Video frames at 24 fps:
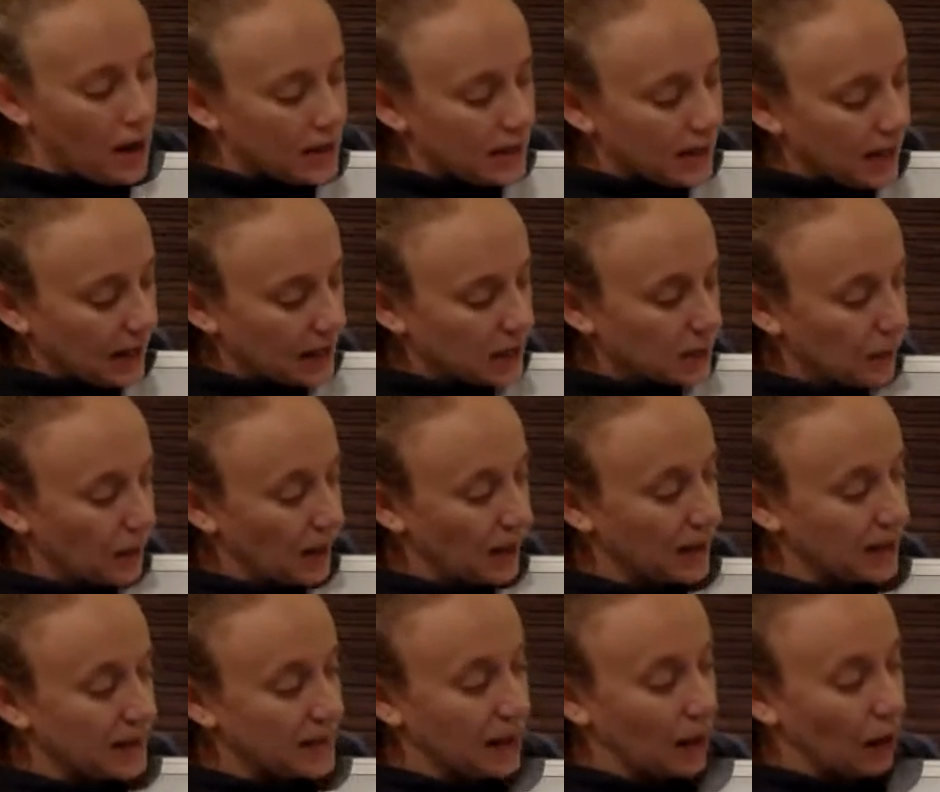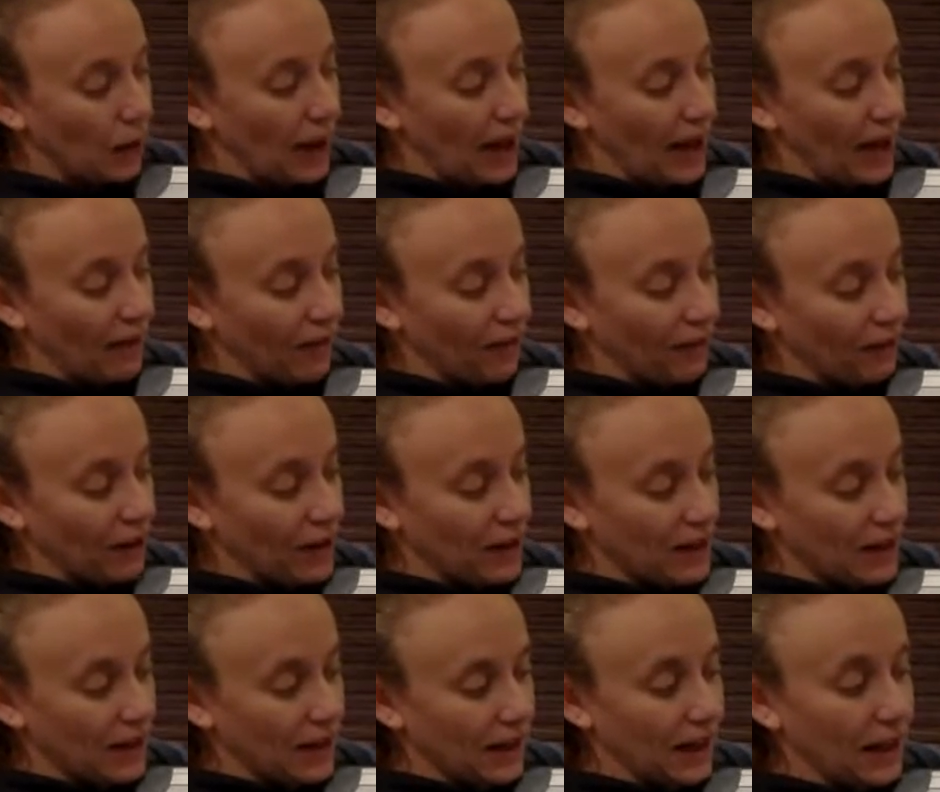To expand this out,
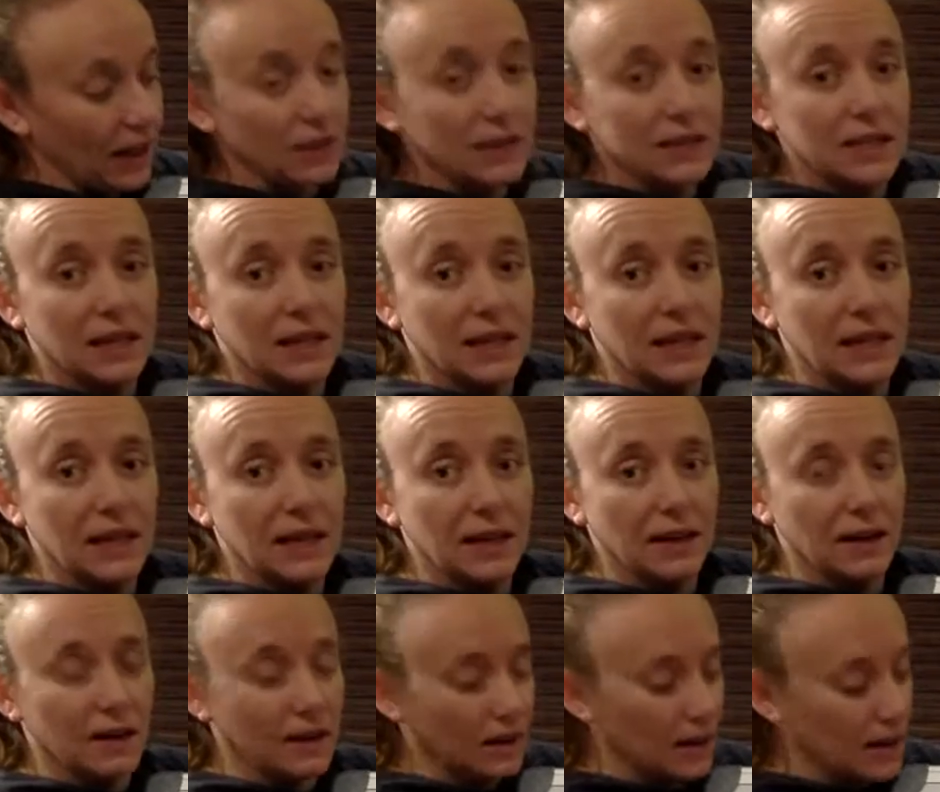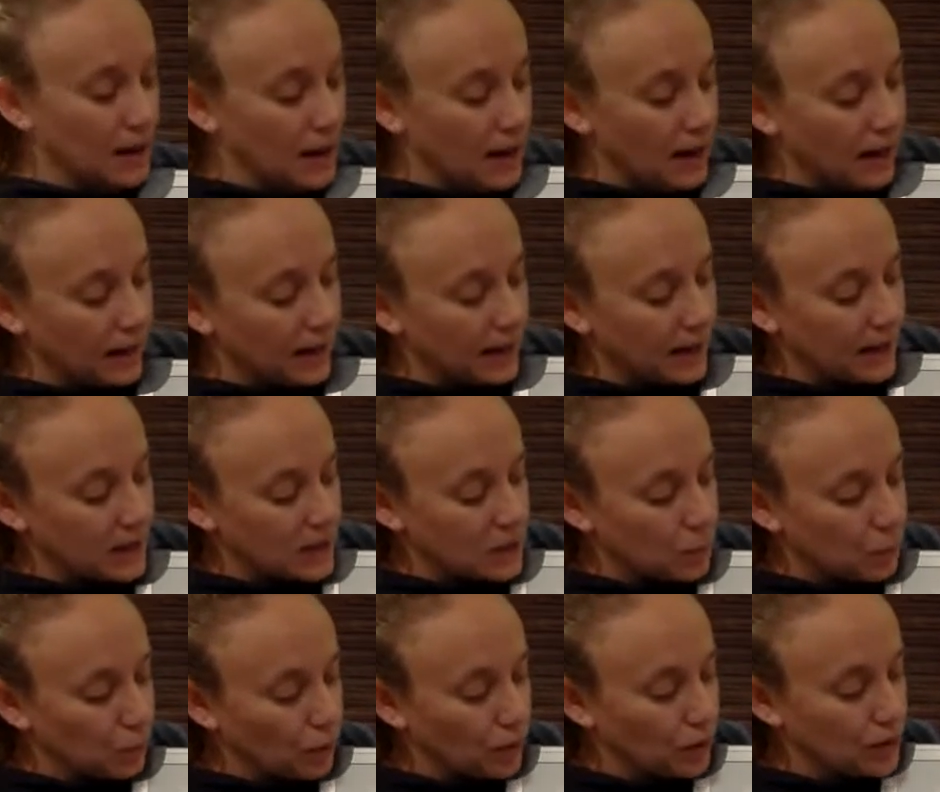everything else in here
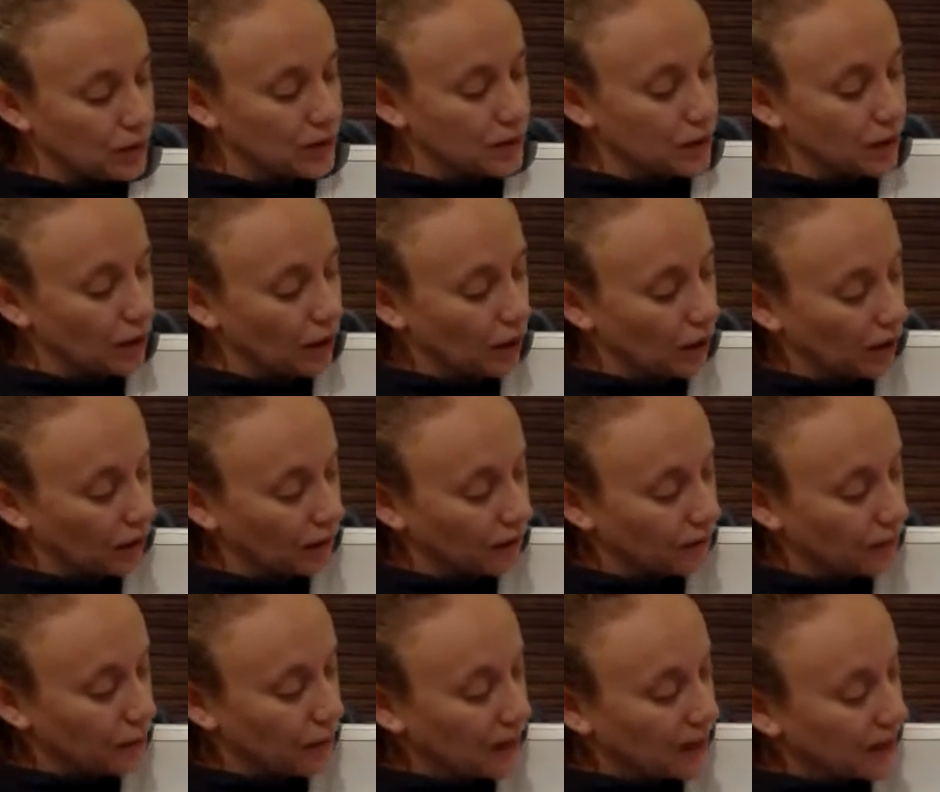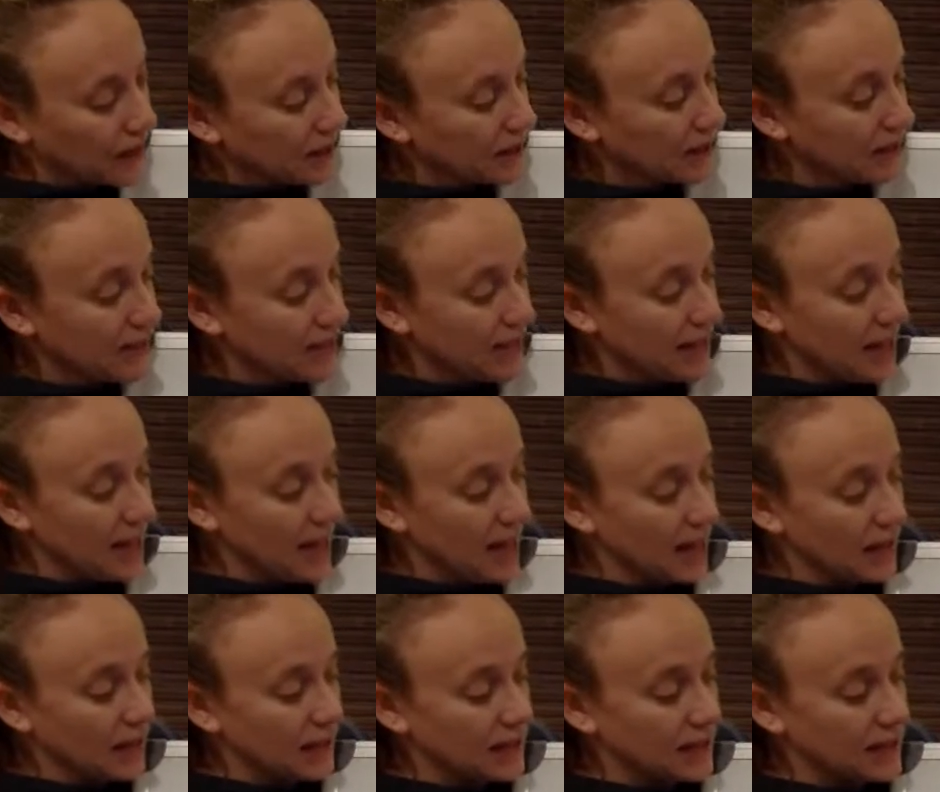gets preserved because
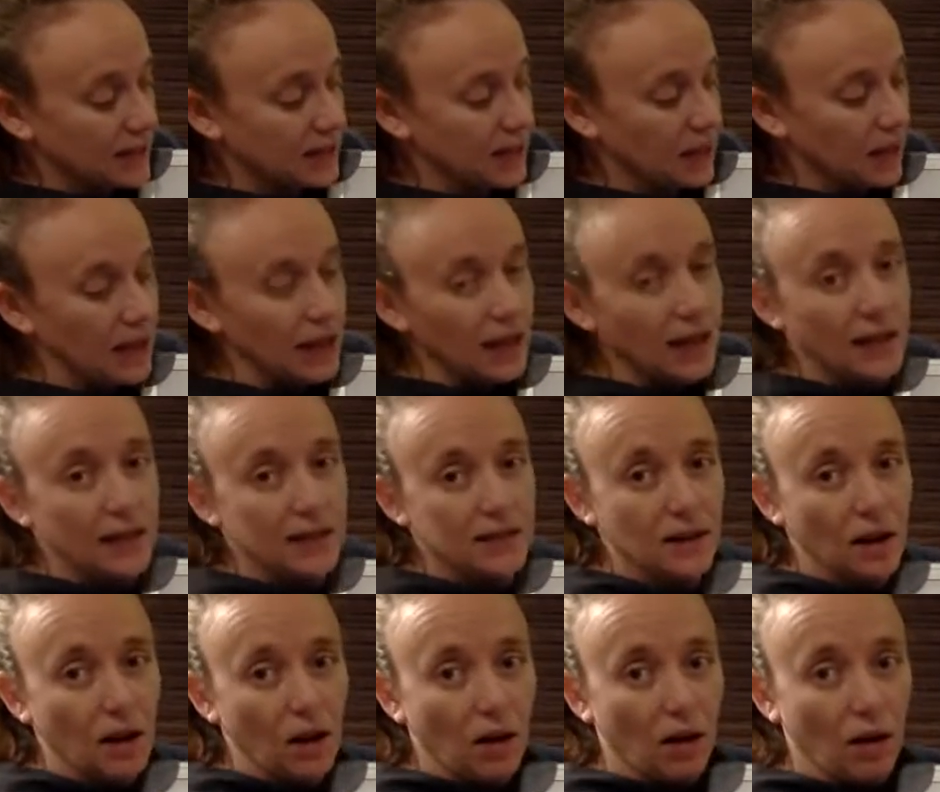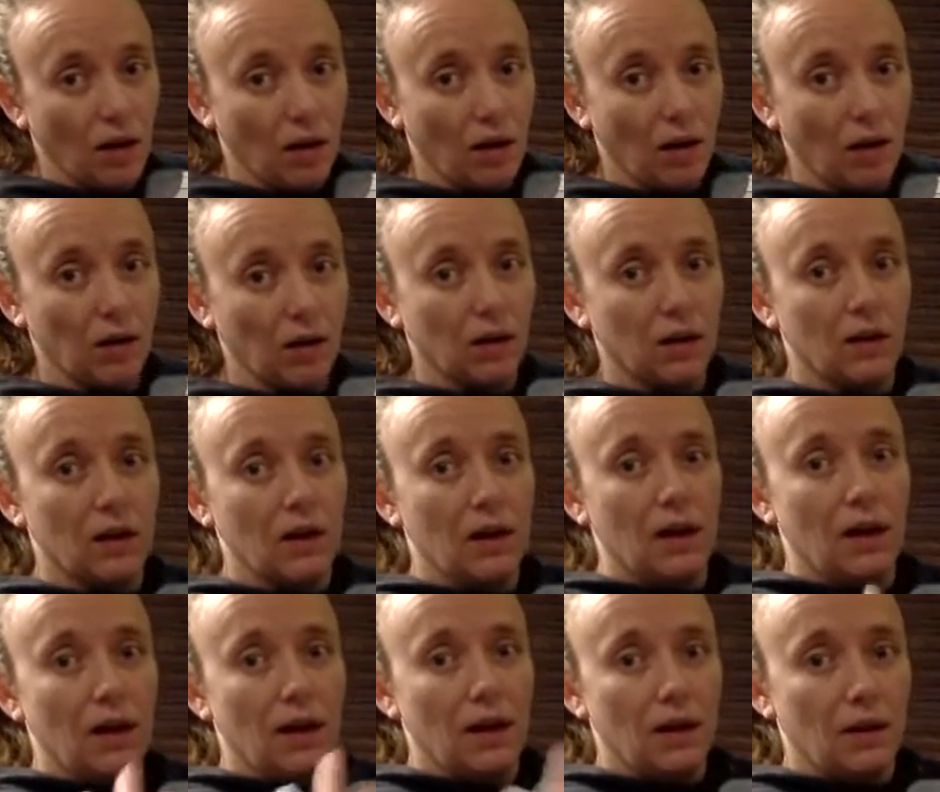this is all
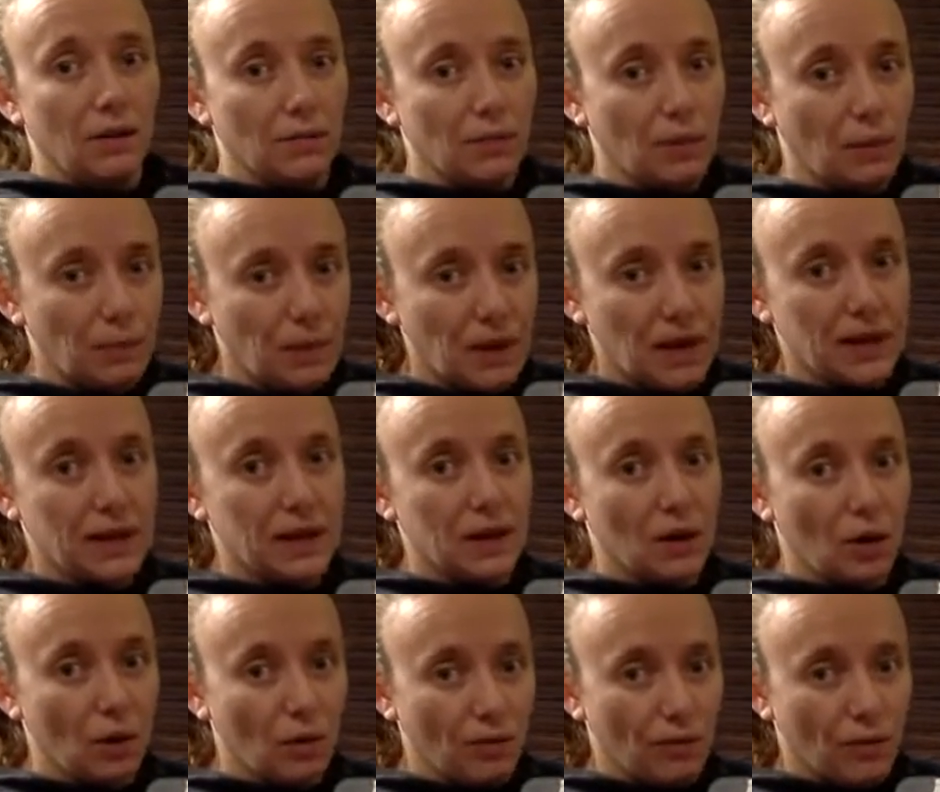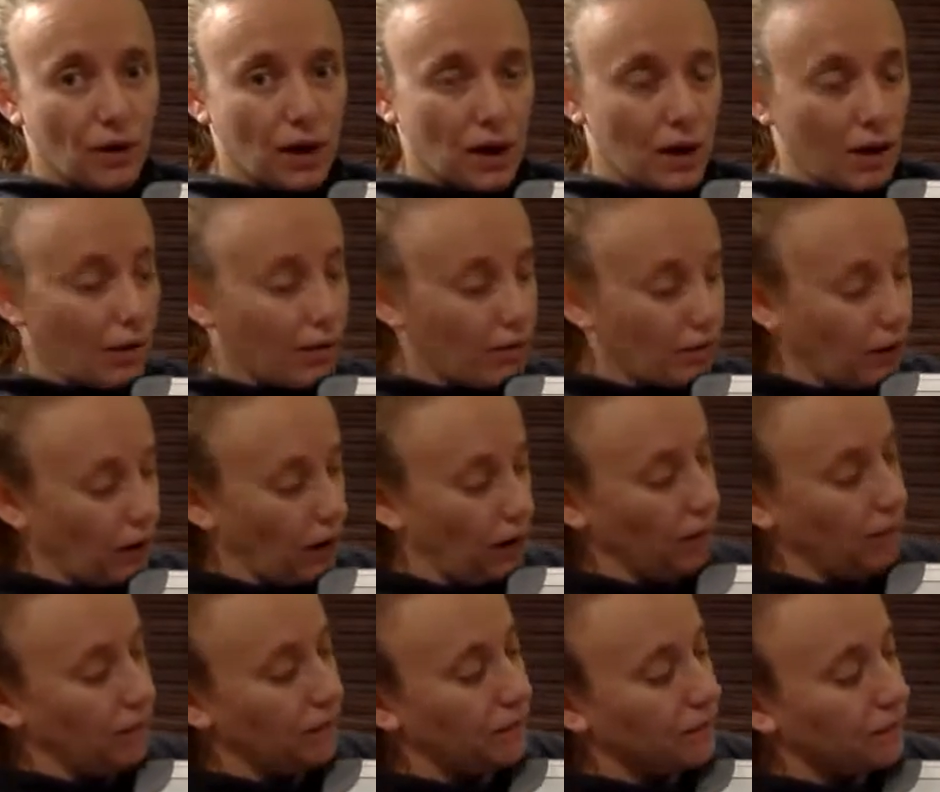repeated over and
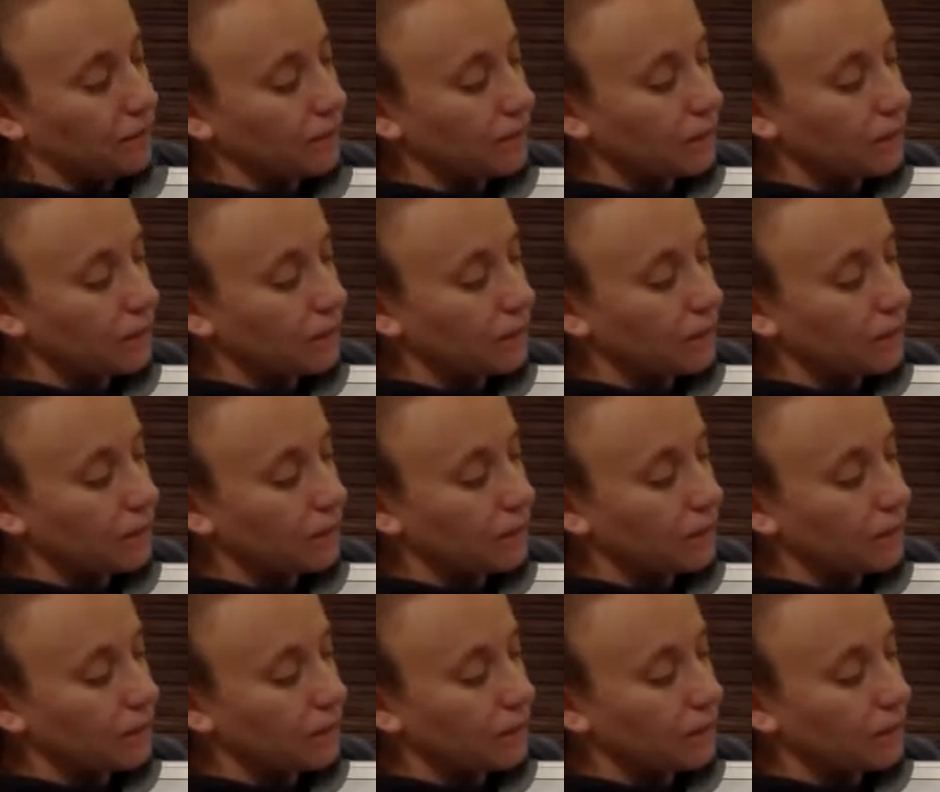over.